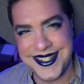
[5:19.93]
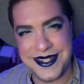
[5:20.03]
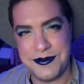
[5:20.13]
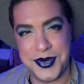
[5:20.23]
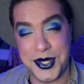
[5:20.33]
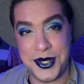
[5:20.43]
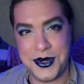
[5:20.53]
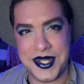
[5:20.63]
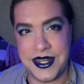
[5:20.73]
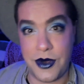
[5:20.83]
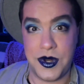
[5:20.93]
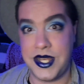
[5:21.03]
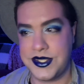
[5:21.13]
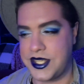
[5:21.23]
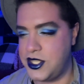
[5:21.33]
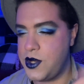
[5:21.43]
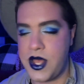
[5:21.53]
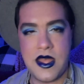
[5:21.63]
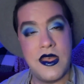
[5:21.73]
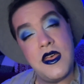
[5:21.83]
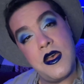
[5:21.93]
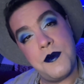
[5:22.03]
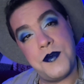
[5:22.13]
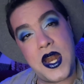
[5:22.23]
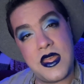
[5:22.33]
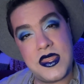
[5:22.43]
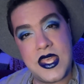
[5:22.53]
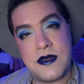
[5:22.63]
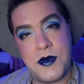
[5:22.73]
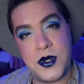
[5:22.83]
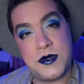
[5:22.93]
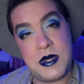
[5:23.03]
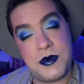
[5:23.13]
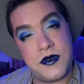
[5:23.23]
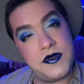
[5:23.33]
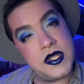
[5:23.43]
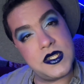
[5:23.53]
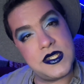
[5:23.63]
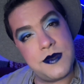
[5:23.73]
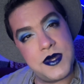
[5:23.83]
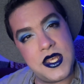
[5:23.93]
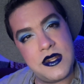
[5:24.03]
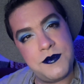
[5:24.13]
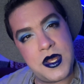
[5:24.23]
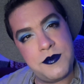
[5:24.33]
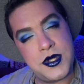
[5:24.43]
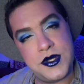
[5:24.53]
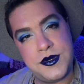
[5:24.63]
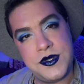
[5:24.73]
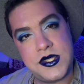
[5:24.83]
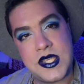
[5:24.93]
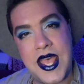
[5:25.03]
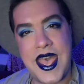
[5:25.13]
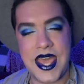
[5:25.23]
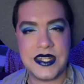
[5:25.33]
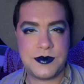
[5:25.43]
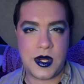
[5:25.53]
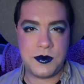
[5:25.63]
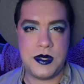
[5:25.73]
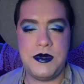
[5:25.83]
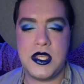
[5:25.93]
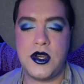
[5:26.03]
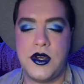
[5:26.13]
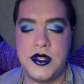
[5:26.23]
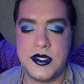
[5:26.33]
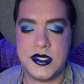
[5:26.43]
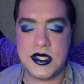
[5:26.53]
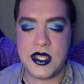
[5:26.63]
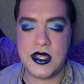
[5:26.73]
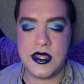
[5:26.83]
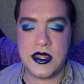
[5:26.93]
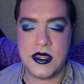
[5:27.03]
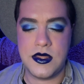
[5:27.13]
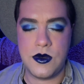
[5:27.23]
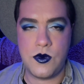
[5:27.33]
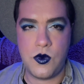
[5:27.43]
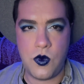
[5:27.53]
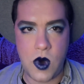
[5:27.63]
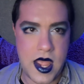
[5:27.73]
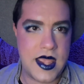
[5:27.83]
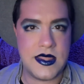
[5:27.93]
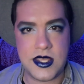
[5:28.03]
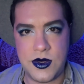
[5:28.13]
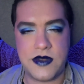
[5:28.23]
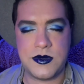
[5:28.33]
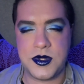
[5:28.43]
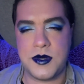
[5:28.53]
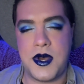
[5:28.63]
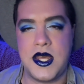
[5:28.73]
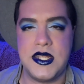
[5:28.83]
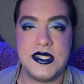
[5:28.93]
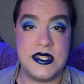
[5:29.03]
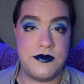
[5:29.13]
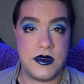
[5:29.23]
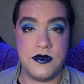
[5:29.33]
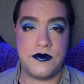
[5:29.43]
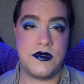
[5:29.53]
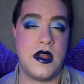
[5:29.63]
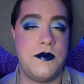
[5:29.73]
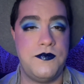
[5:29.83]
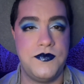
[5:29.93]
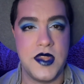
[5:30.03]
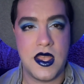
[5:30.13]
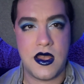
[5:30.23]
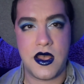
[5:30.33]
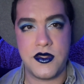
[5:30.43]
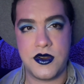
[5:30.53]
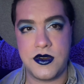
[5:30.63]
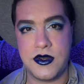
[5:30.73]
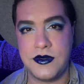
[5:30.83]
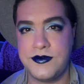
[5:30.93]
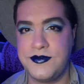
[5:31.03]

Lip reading: blue and no one else can do it. But I think most people feel intimidated by blues, and it's probably because the way that you have to put them on is different from other